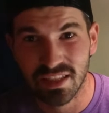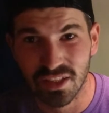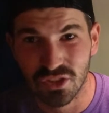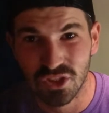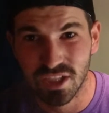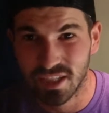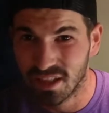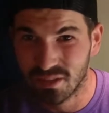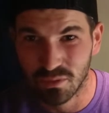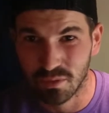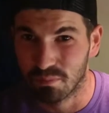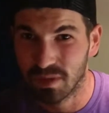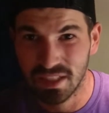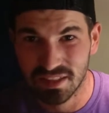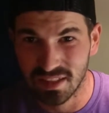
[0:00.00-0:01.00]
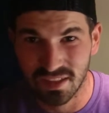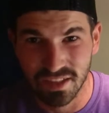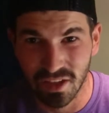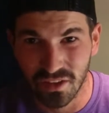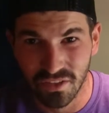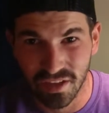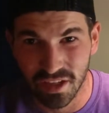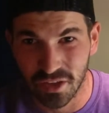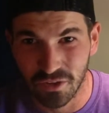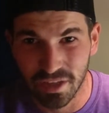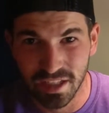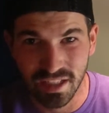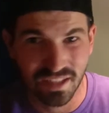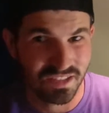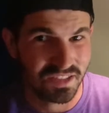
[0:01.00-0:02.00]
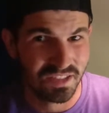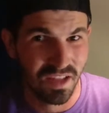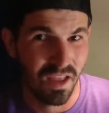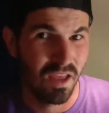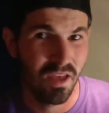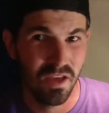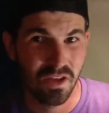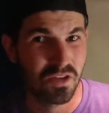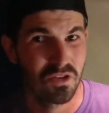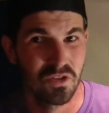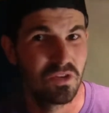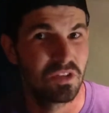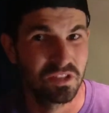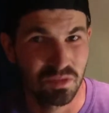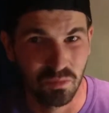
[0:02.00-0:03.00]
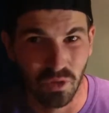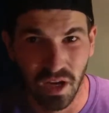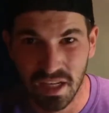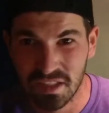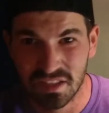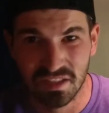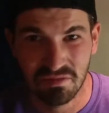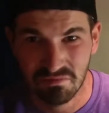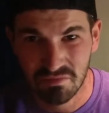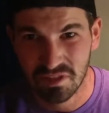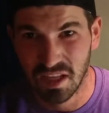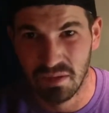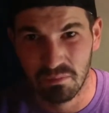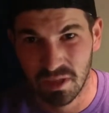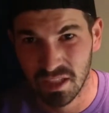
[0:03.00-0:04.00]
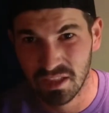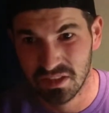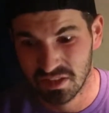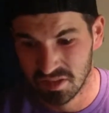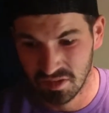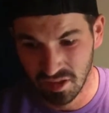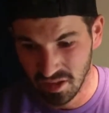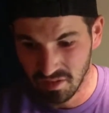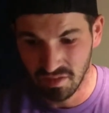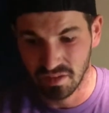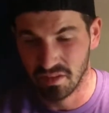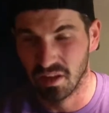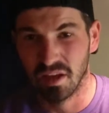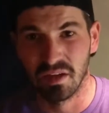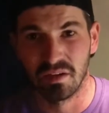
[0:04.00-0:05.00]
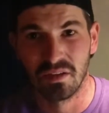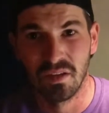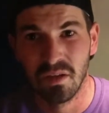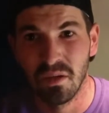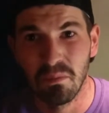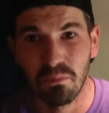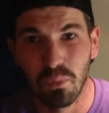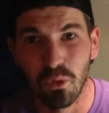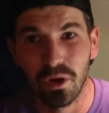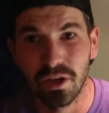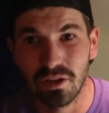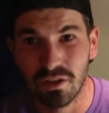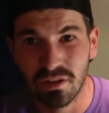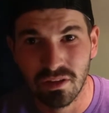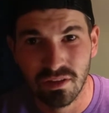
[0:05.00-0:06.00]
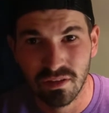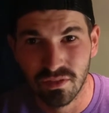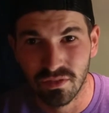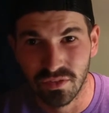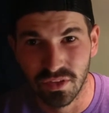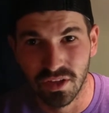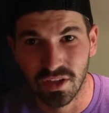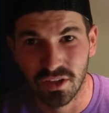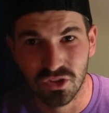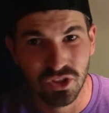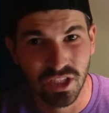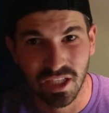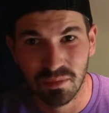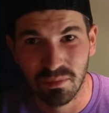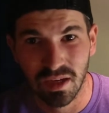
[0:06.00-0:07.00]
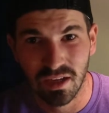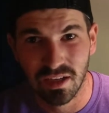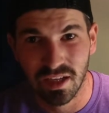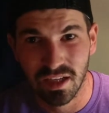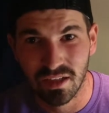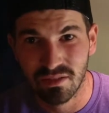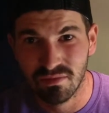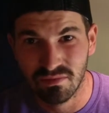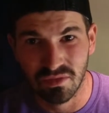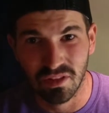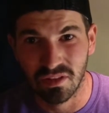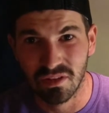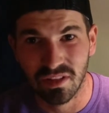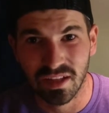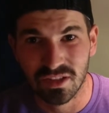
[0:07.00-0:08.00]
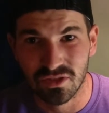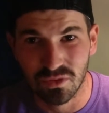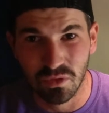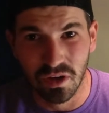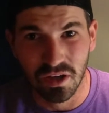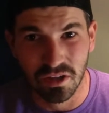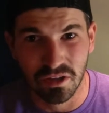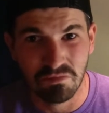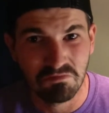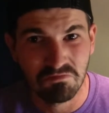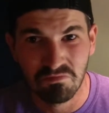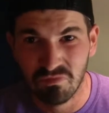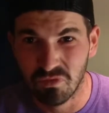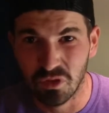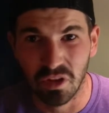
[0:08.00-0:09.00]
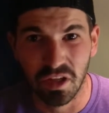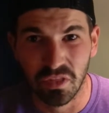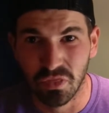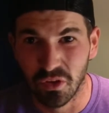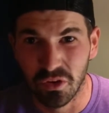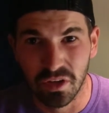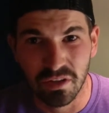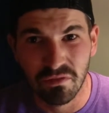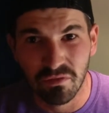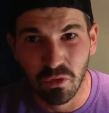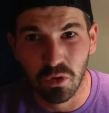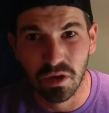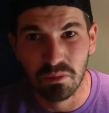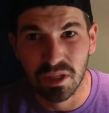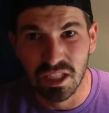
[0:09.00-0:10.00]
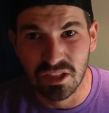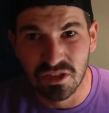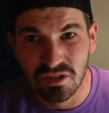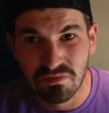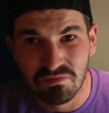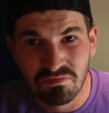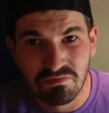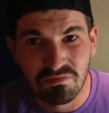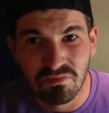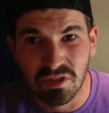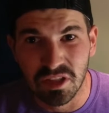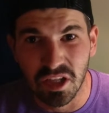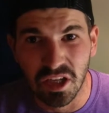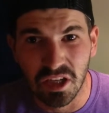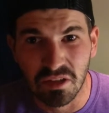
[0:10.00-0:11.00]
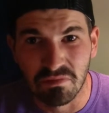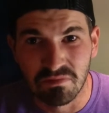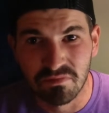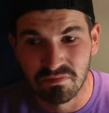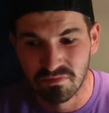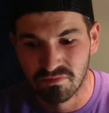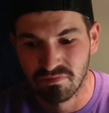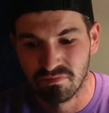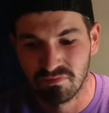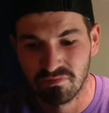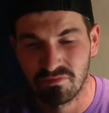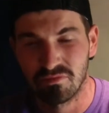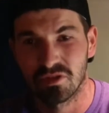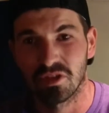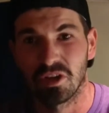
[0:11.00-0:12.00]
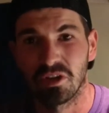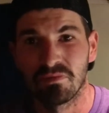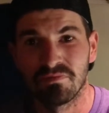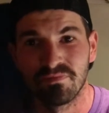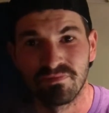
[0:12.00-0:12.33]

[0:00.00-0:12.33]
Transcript: the chicken with basically all the ingredients. Cook some rice, 10 minutes, and then boil the chicken marinade with a little extra water for like 30, 40 minutes. Done. So,